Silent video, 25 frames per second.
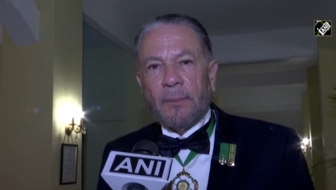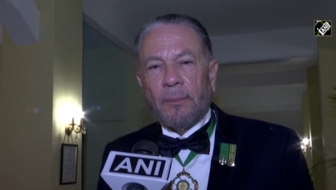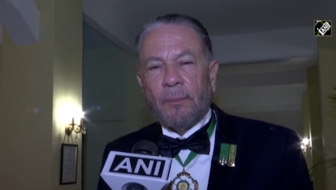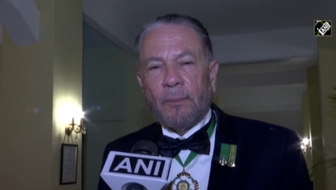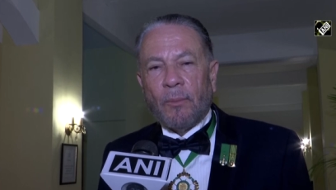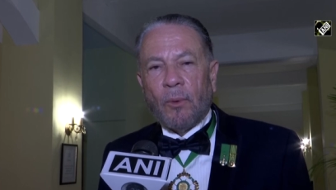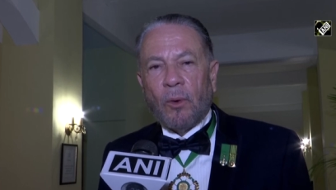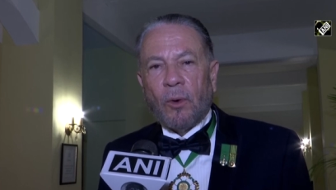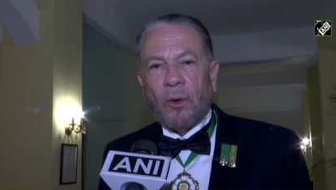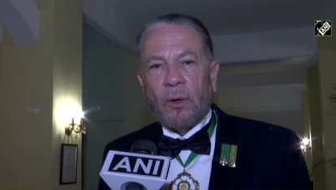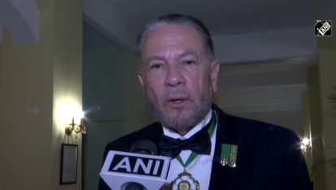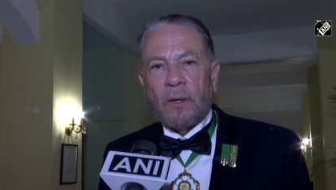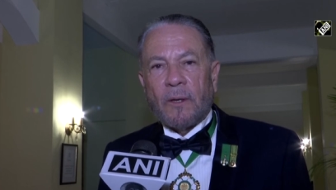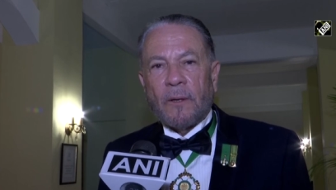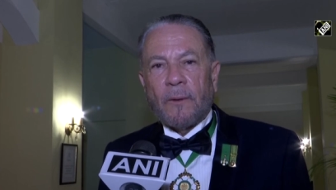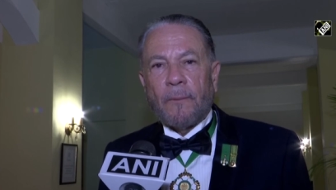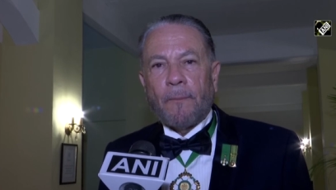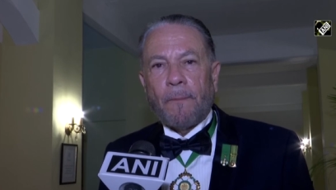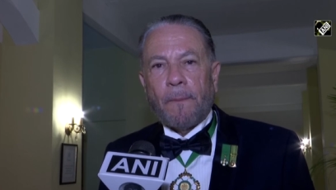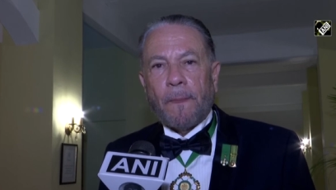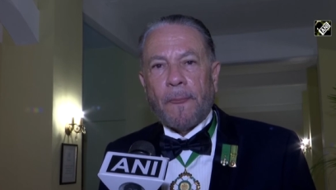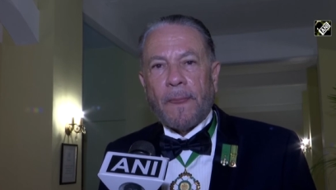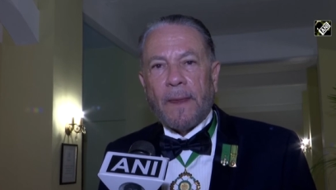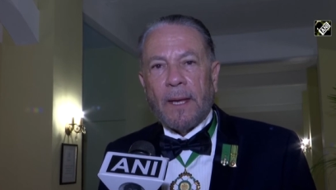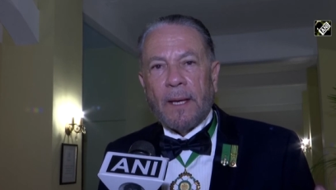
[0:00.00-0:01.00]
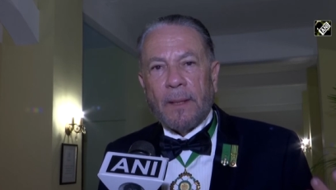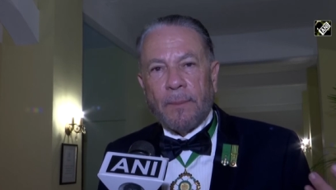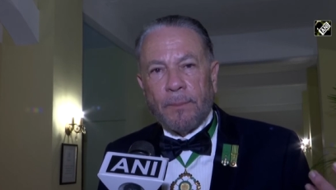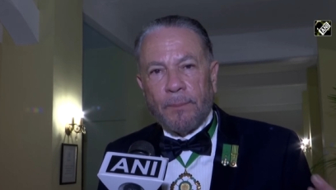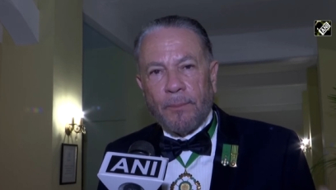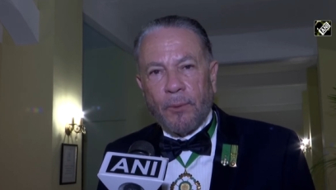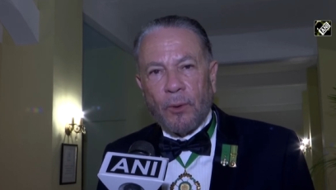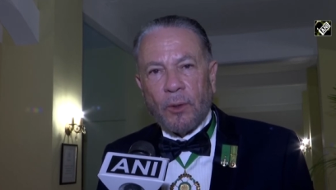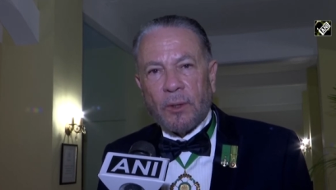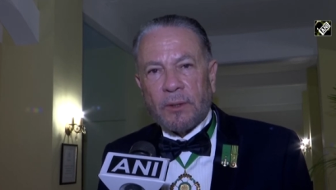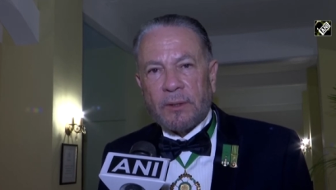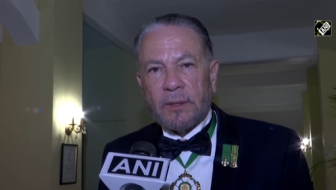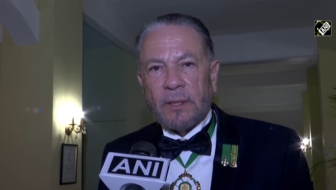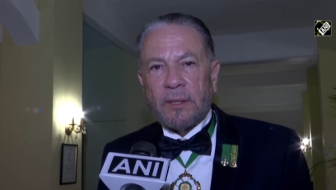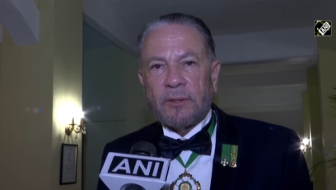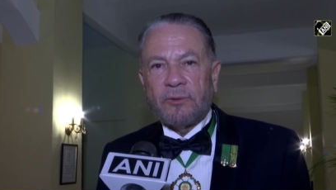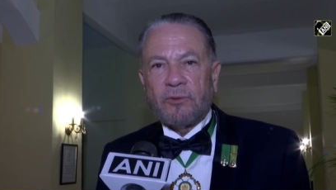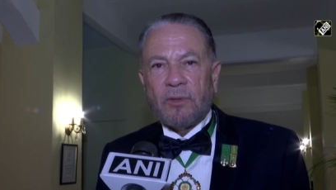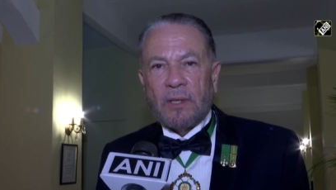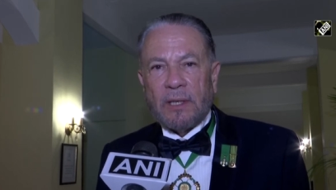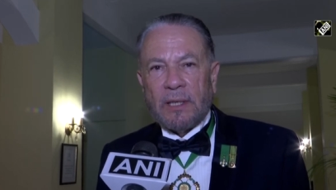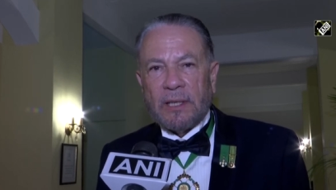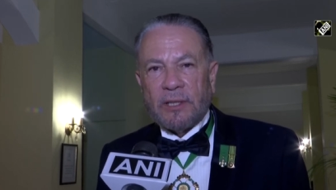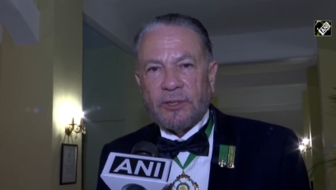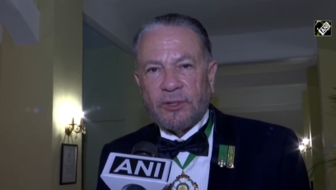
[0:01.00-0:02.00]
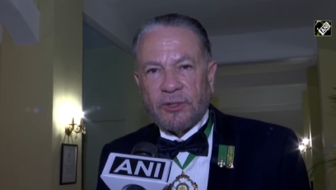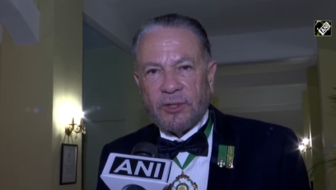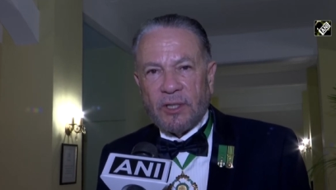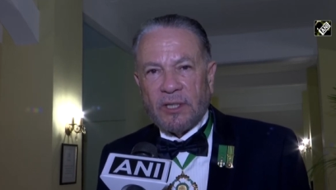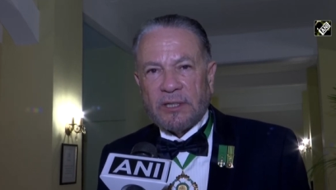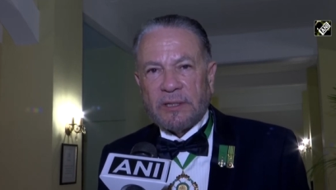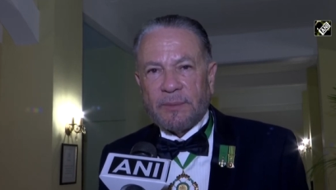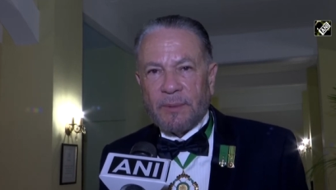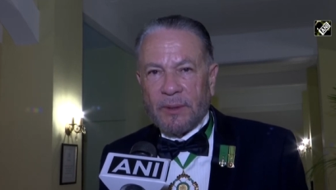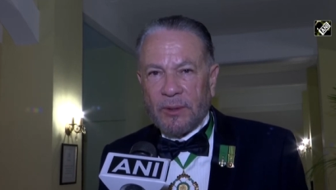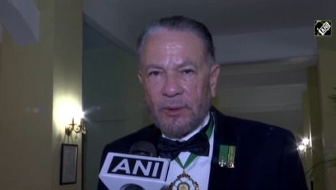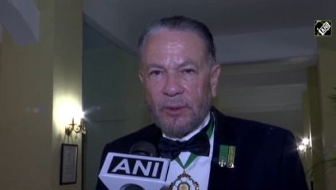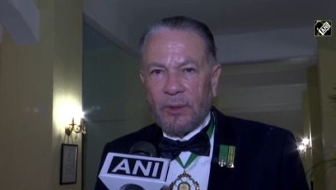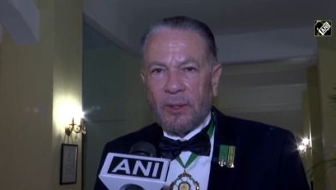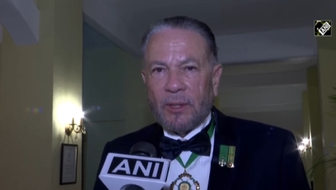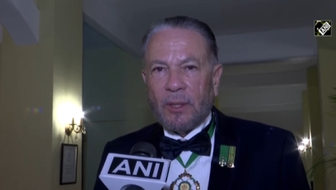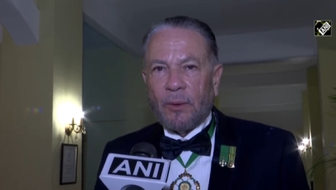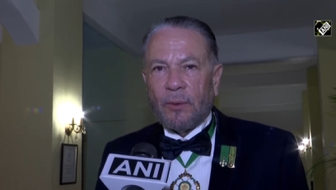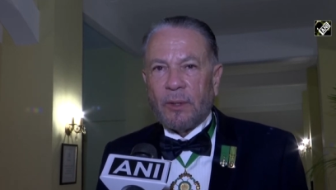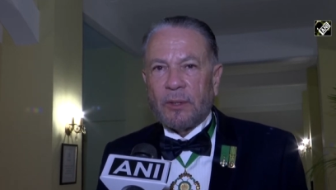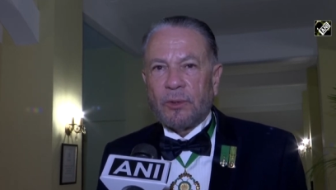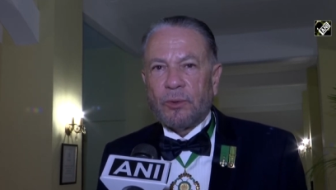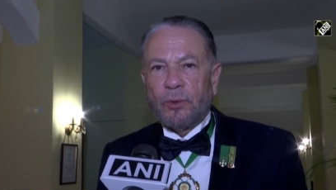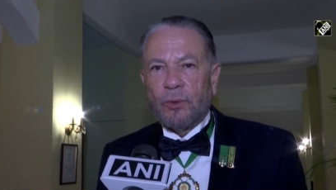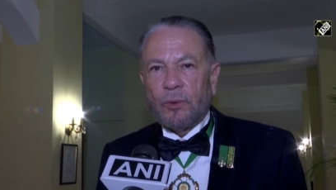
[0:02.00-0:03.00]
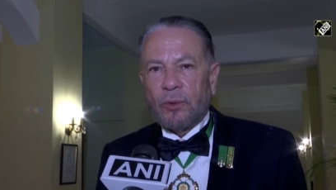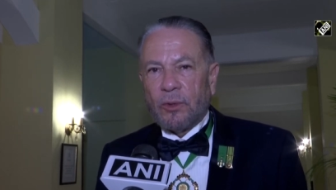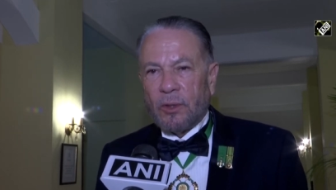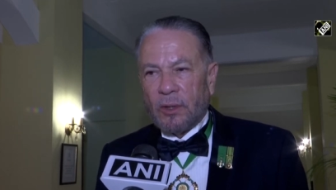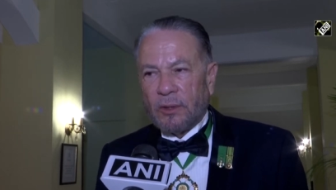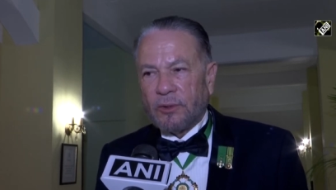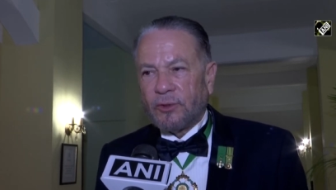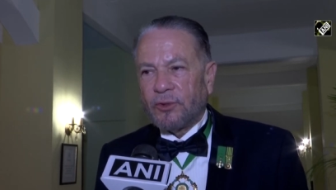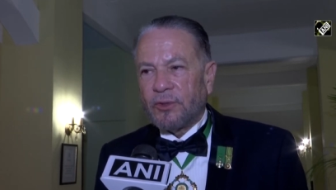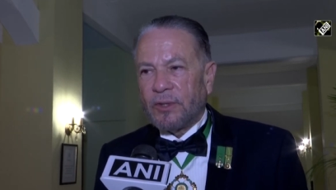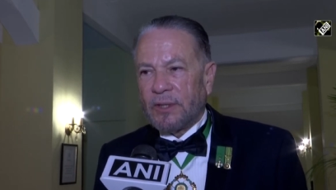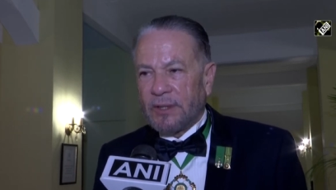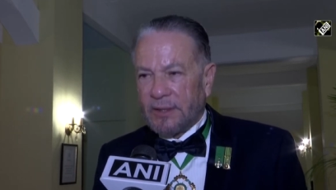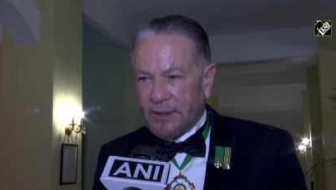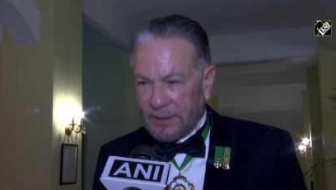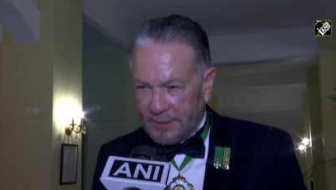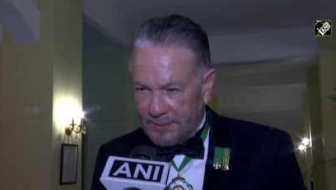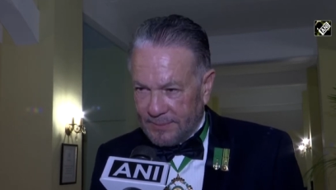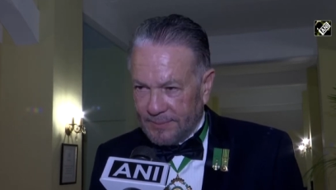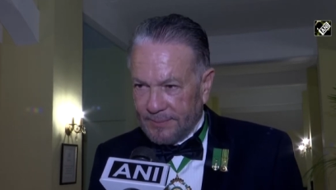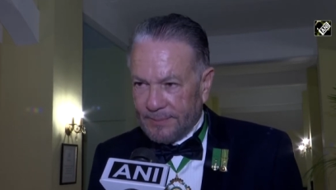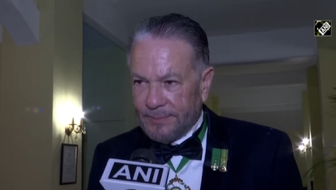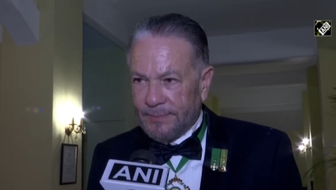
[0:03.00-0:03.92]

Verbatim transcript: more important relations between our two countries.